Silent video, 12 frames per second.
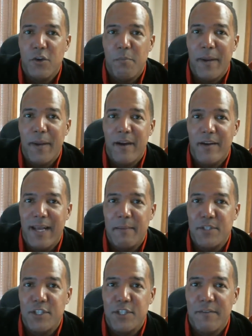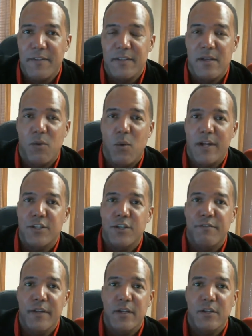your paradigm shift as I watch
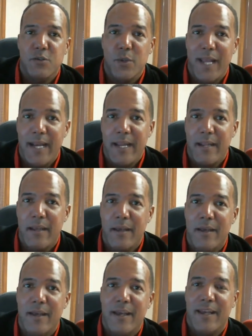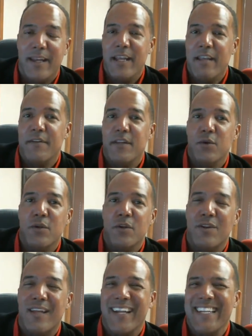your videos with Eddie, and even you.
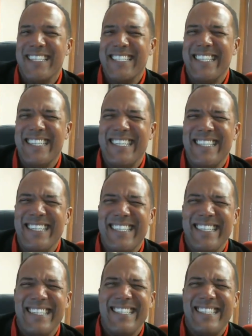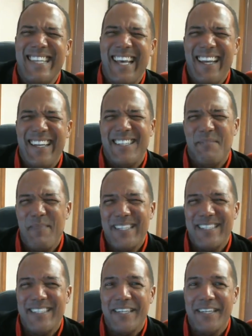You're like text
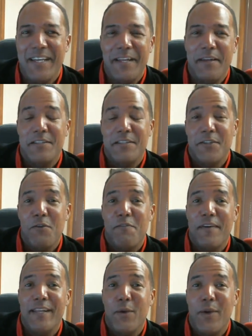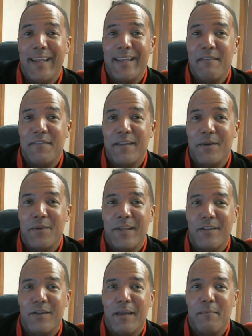messaging, and that's so funny. You had that video the
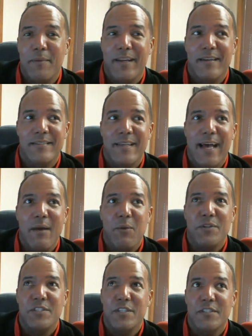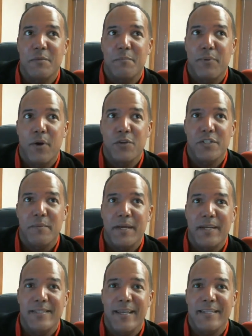other day because I was just approached
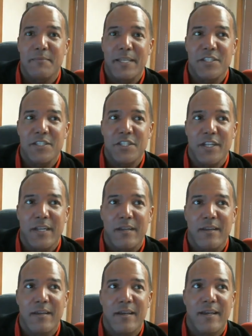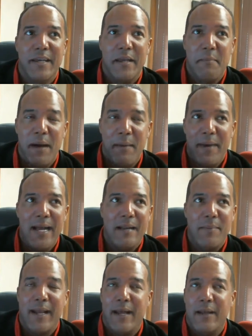about text messaging and in my mind,
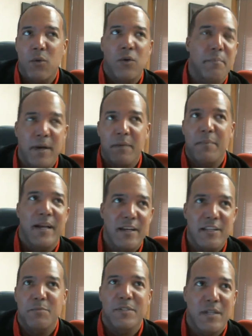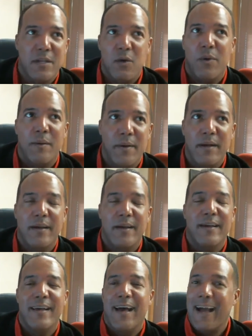I'm like, I don't want to bug my customers. I don't want to, but
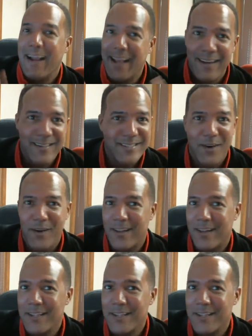I got to start at